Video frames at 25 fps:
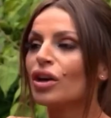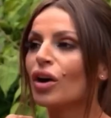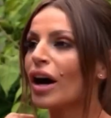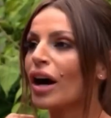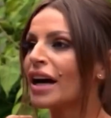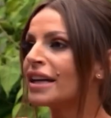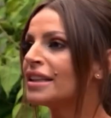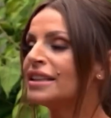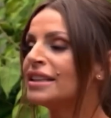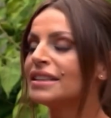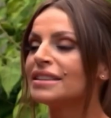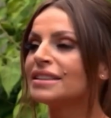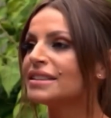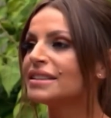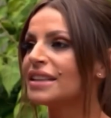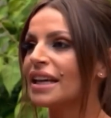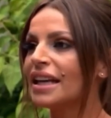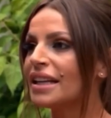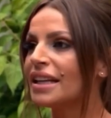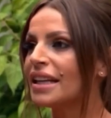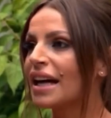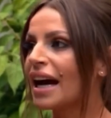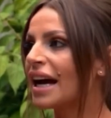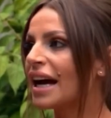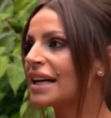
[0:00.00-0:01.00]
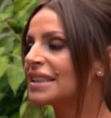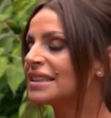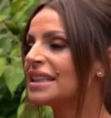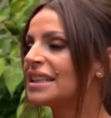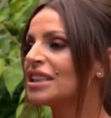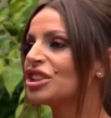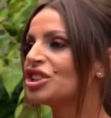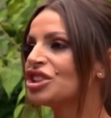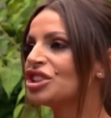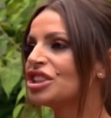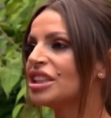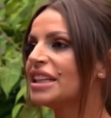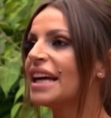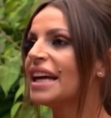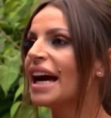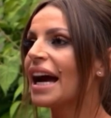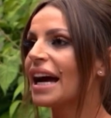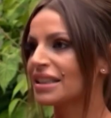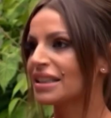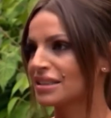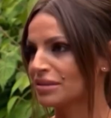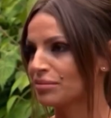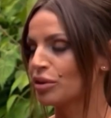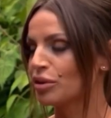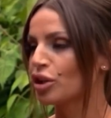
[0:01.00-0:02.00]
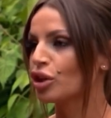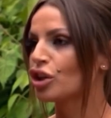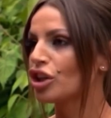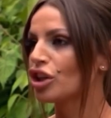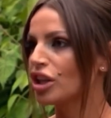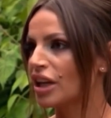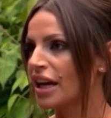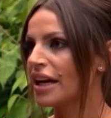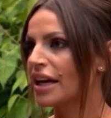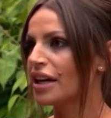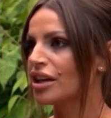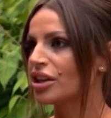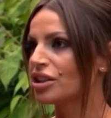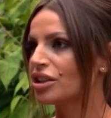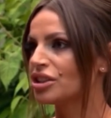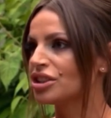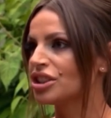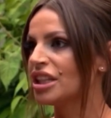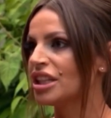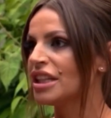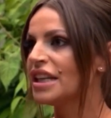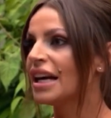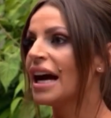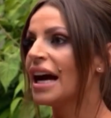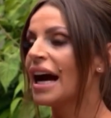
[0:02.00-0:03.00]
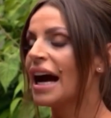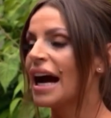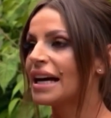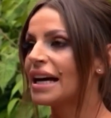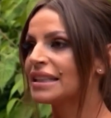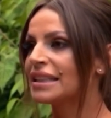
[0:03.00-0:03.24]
didn't say that. I said she has good energy. I said,